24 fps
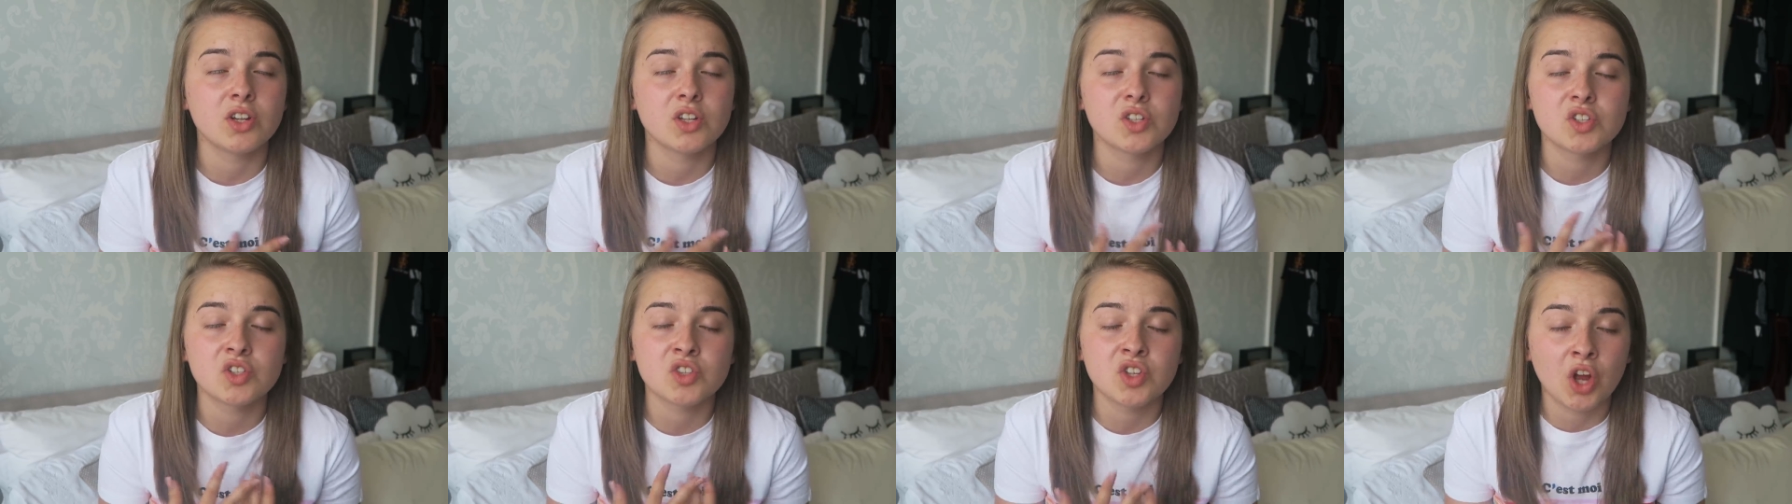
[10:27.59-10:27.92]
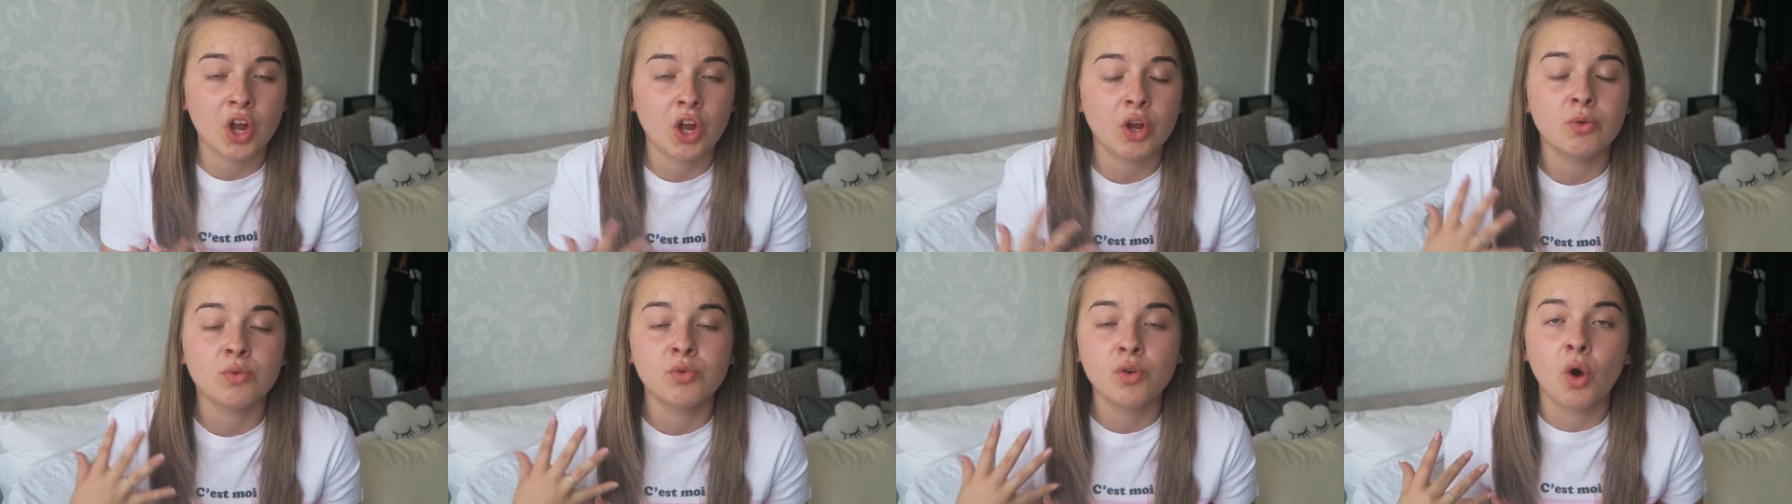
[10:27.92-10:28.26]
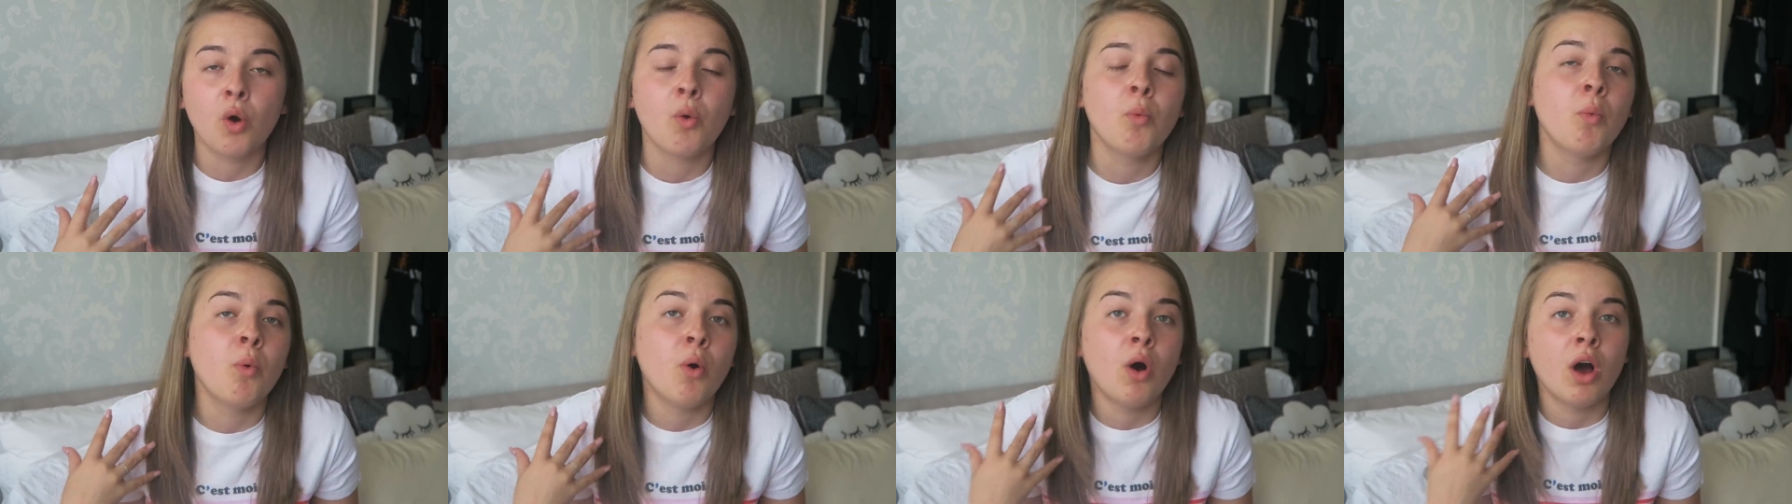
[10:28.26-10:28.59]
so
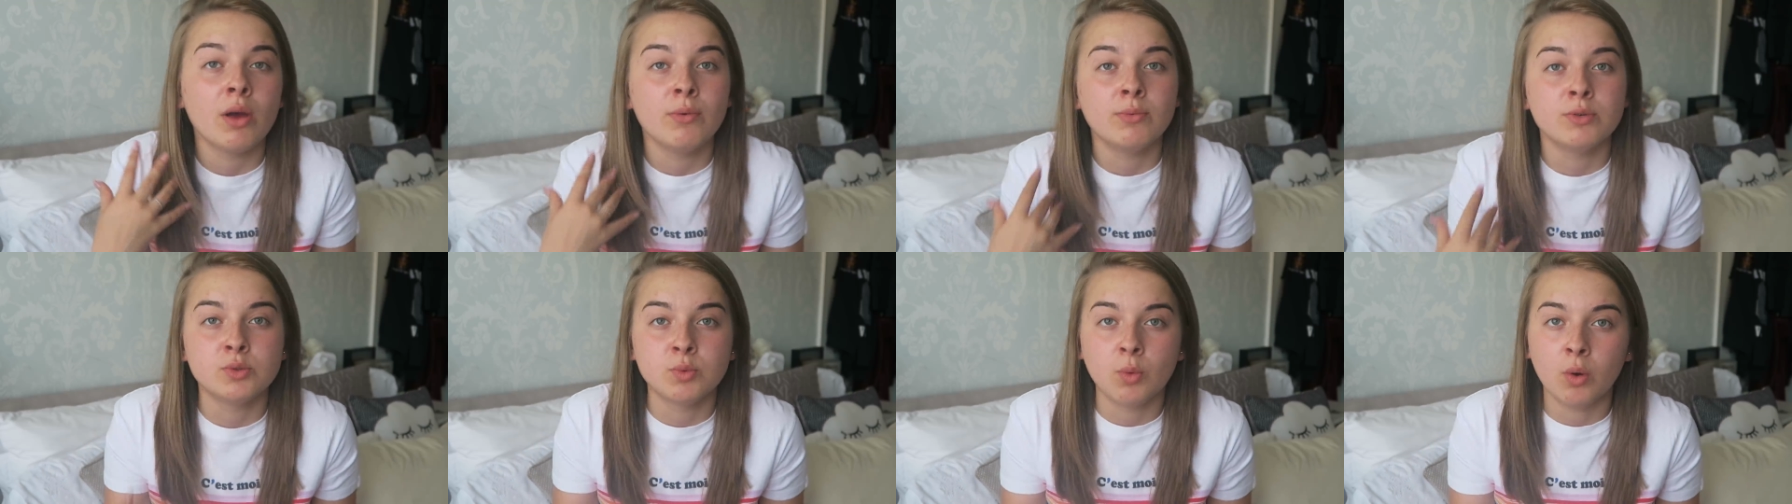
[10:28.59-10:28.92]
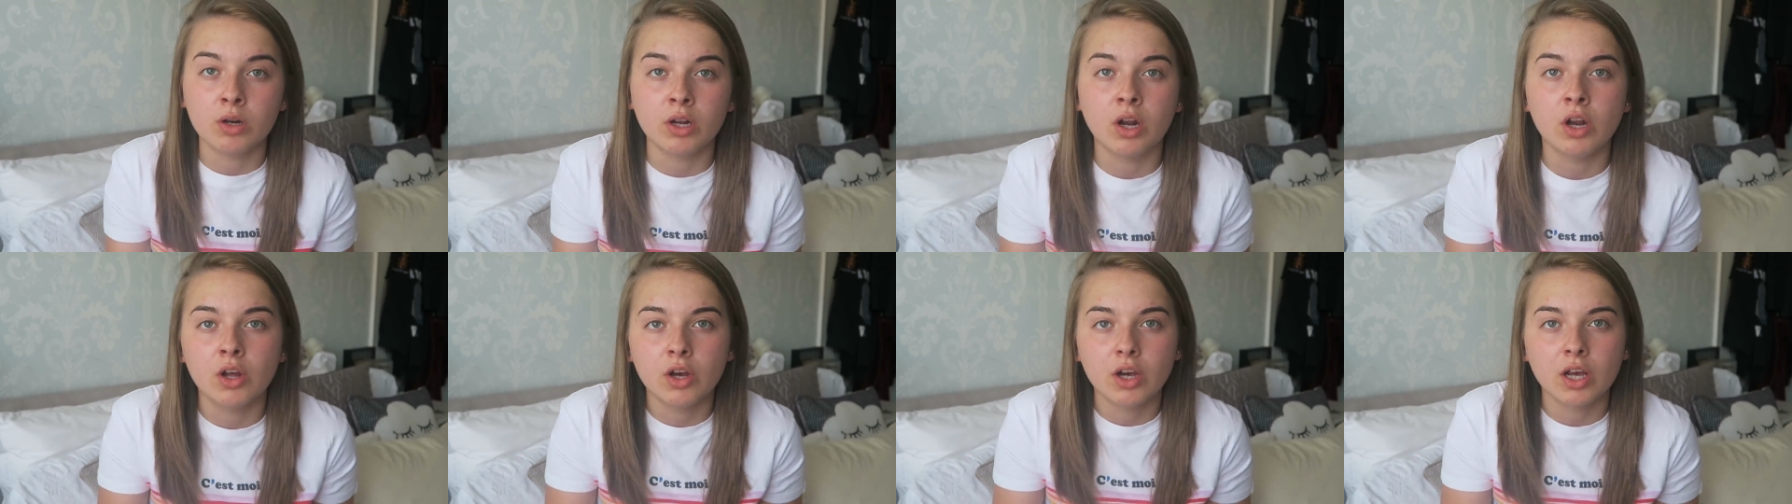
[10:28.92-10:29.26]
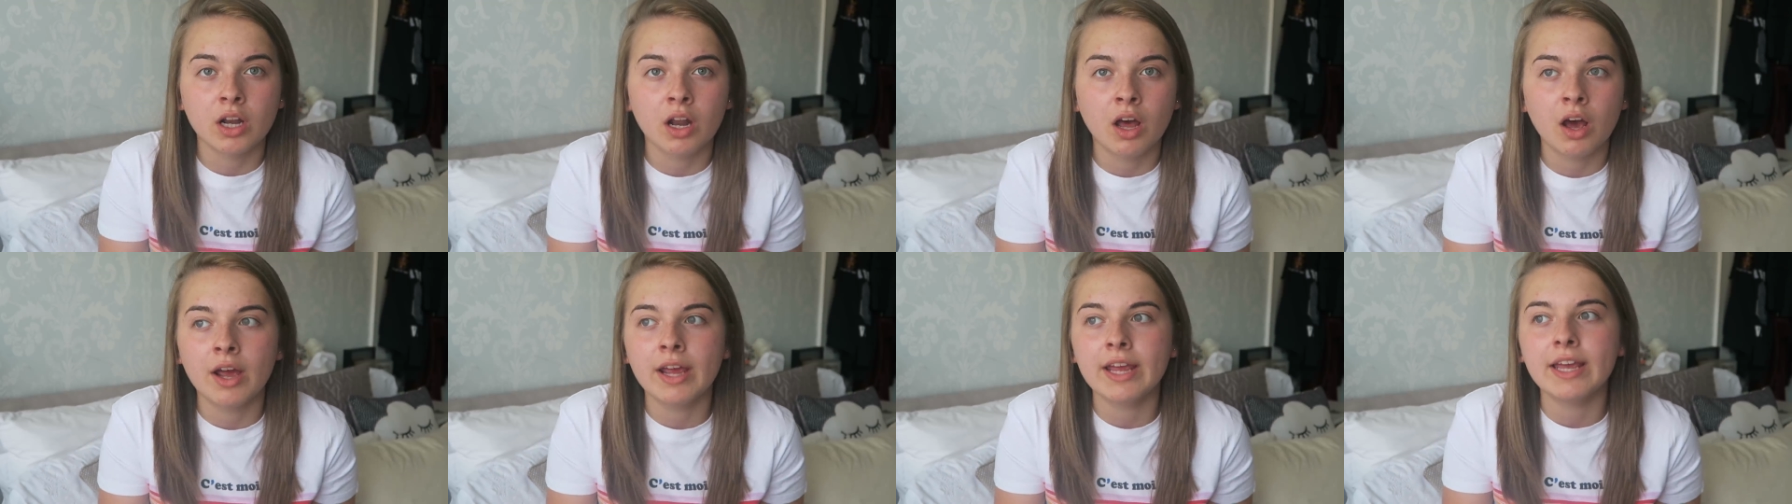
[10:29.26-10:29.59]
not what I would want to
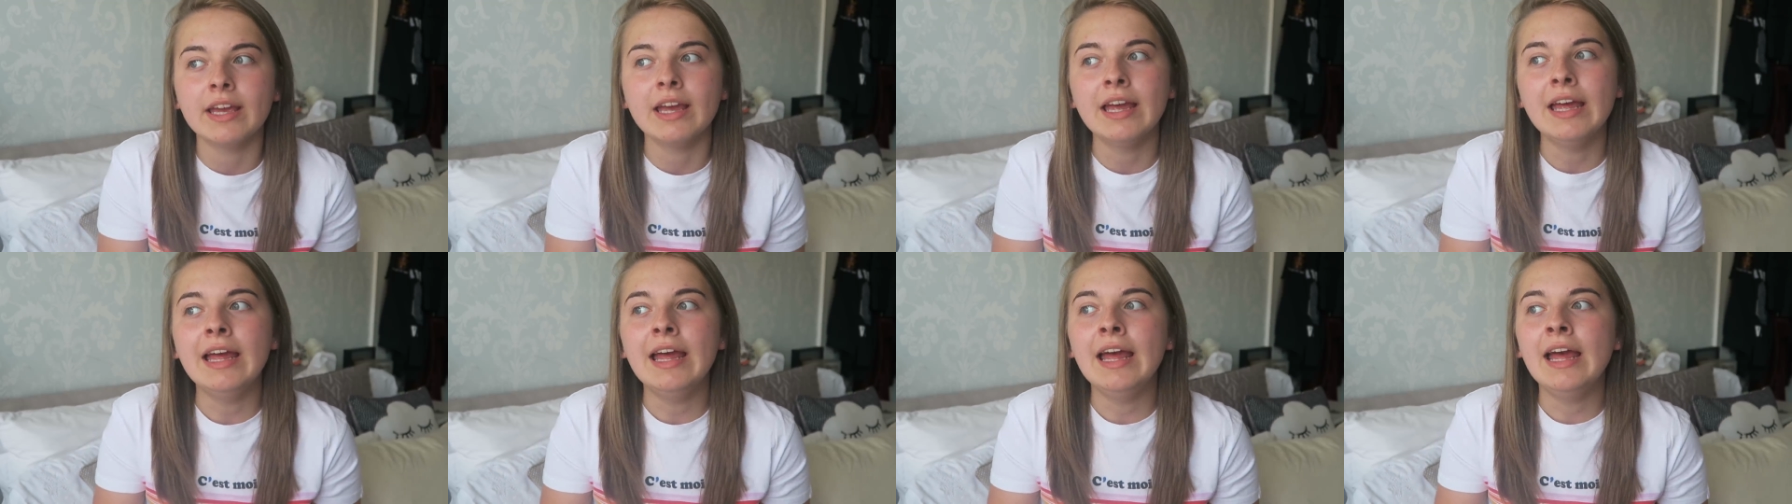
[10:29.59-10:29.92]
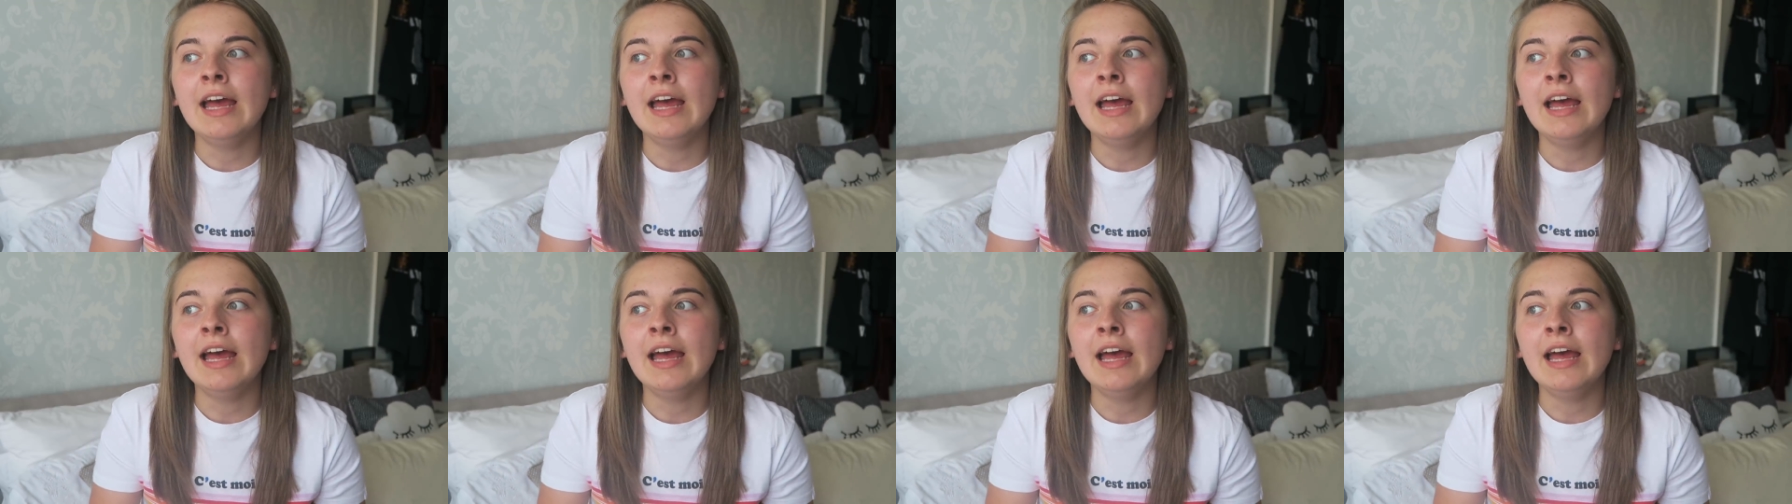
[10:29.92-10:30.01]
look like.